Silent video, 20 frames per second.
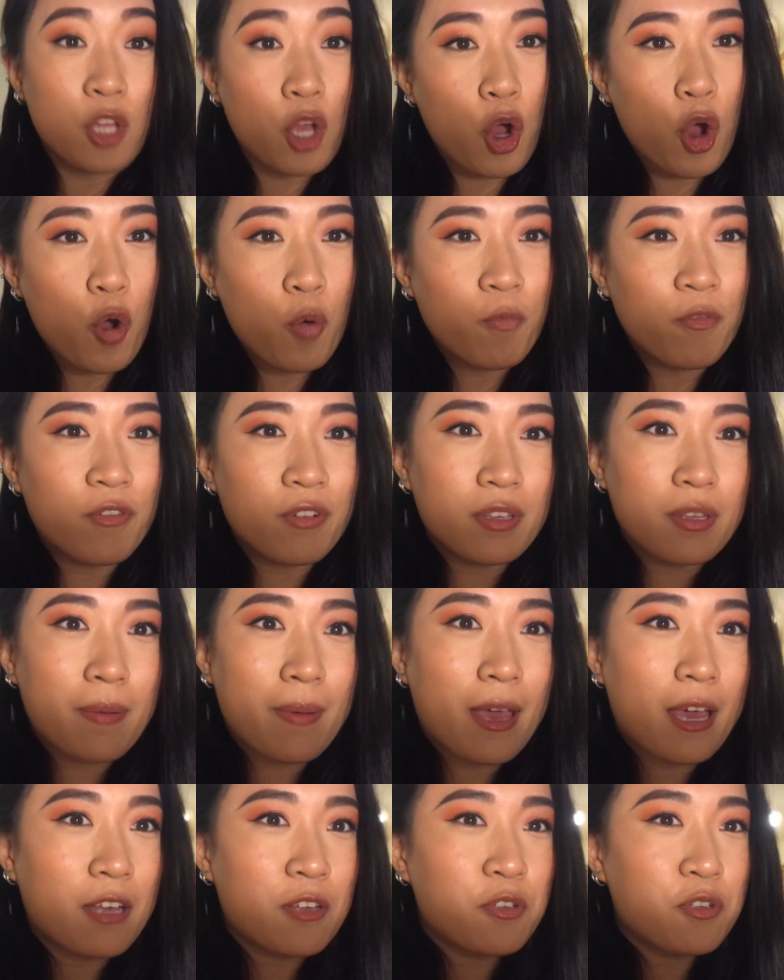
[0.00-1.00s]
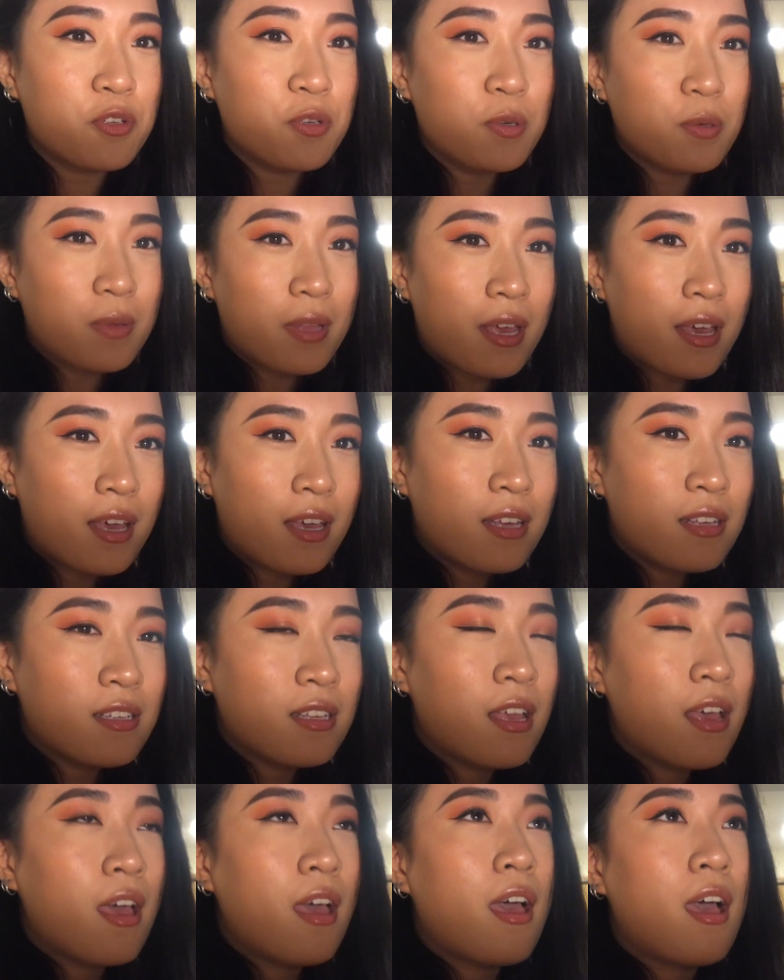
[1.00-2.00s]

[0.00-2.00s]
home for the past 2 days.